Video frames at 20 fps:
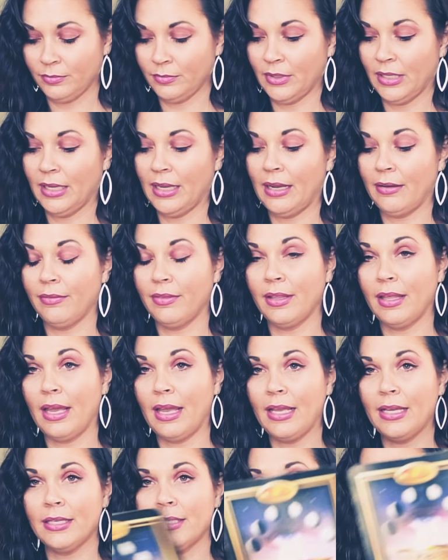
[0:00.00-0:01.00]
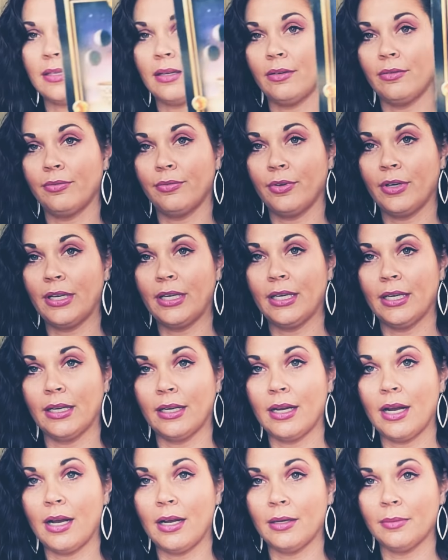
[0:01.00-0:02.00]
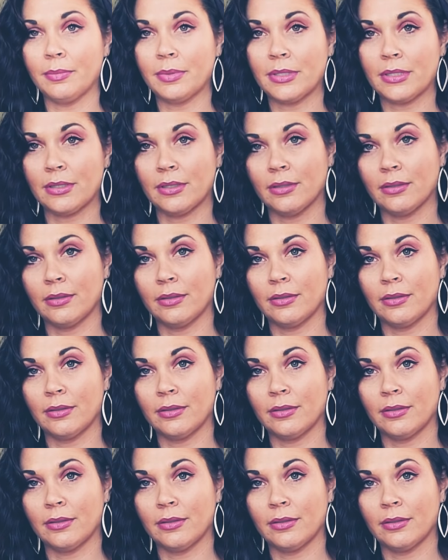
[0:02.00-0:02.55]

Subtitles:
They have the Ace of freaking Cups.